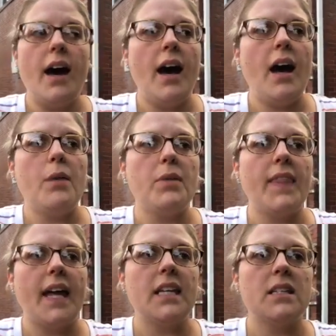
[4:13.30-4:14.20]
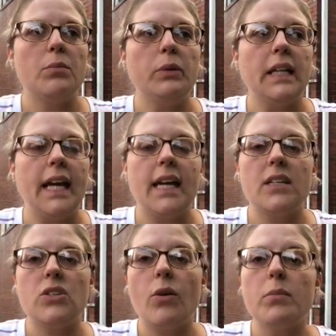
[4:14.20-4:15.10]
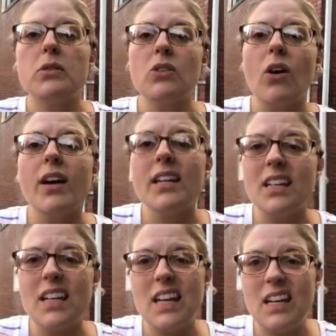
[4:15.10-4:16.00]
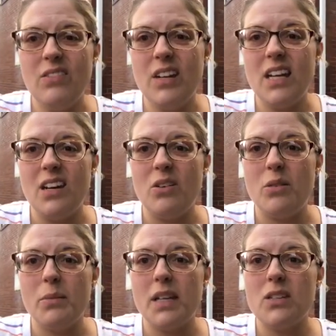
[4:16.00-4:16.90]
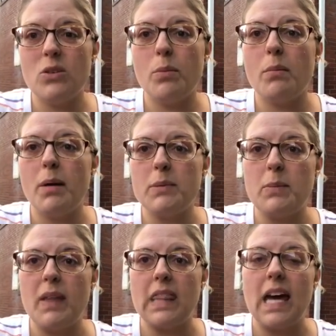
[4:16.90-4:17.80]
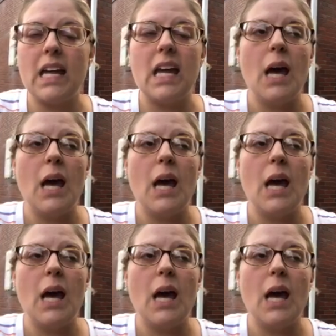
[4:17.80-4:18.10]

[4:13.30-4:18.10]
But that is the plan. So I'm sorry I didn't get any video. I'm like super bummed about that.